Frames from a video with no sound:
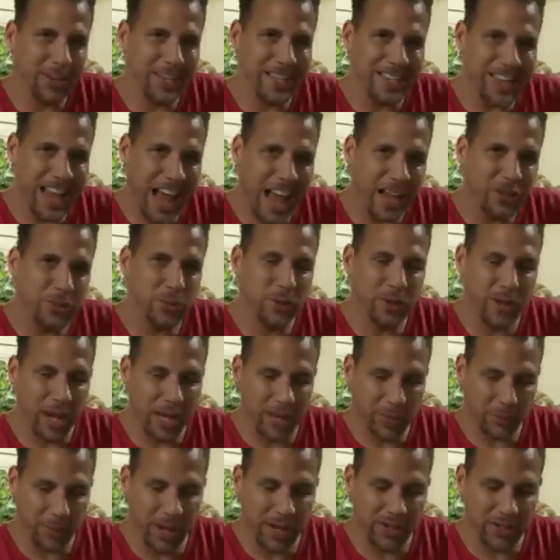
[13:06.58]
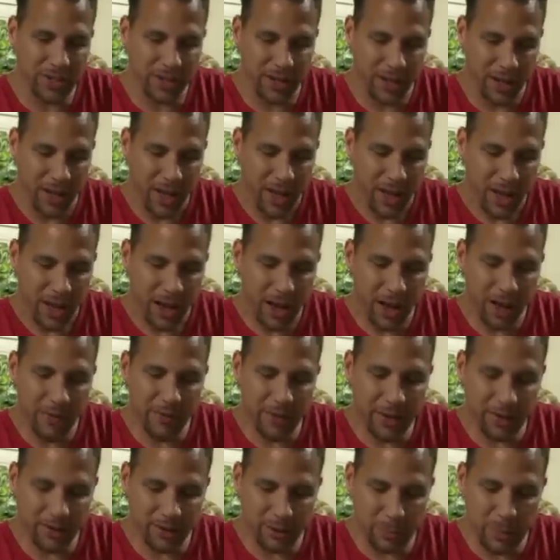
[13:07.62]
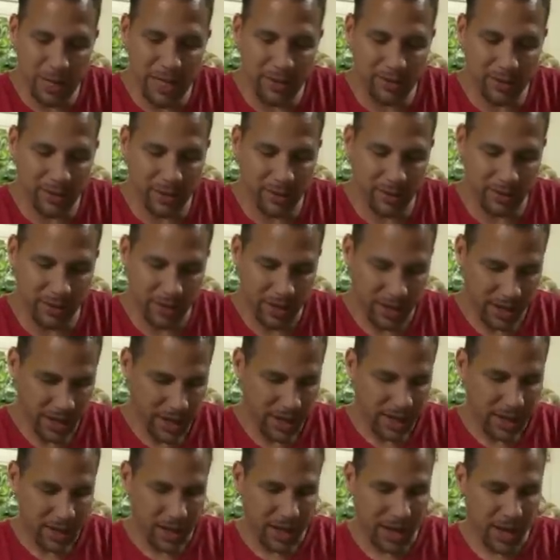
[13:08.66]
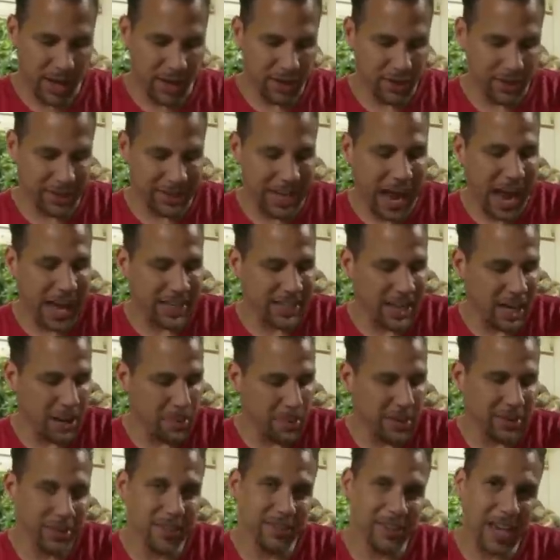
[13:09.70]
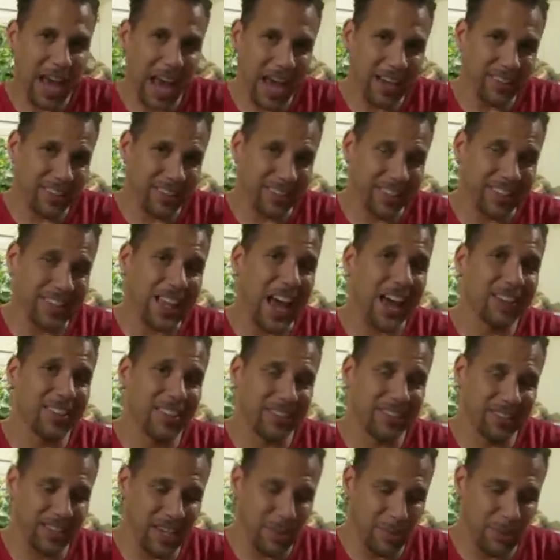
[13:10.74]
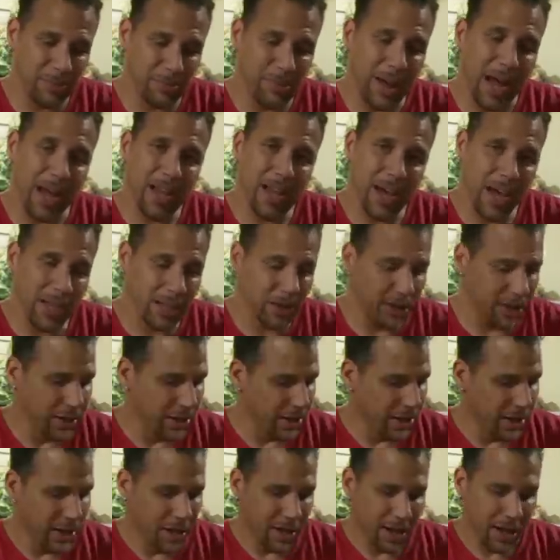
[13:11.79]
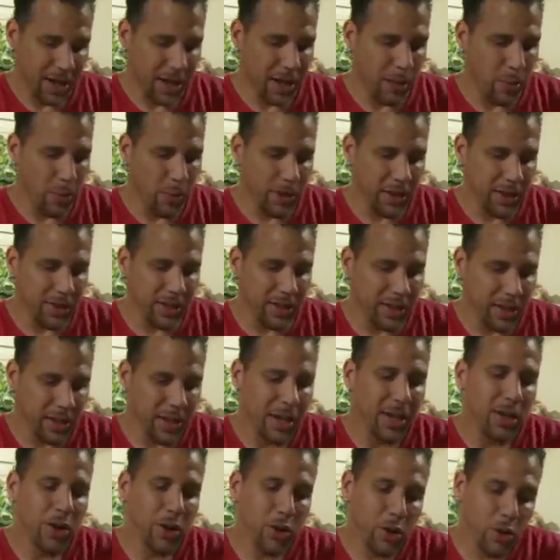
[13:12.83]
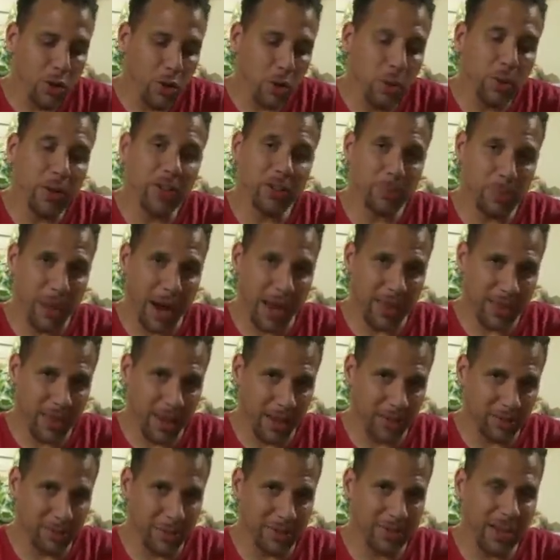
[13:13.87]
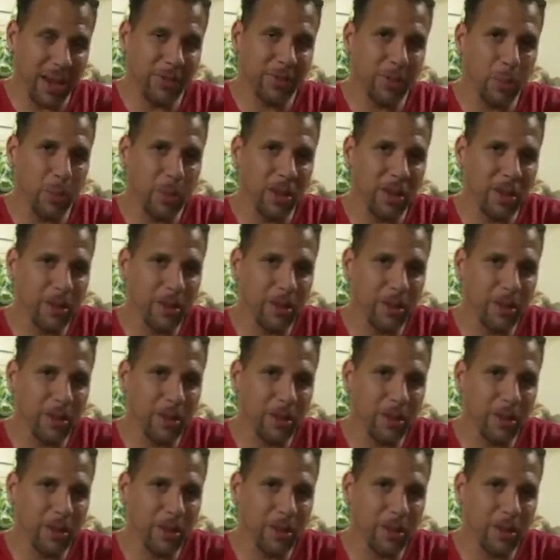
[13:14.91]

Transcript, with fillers: of the natural coloration of, of this species. Uh, the Latin name on these guys is Loxocemus bicolor, uh, one of the coolest pythons, but definitely one of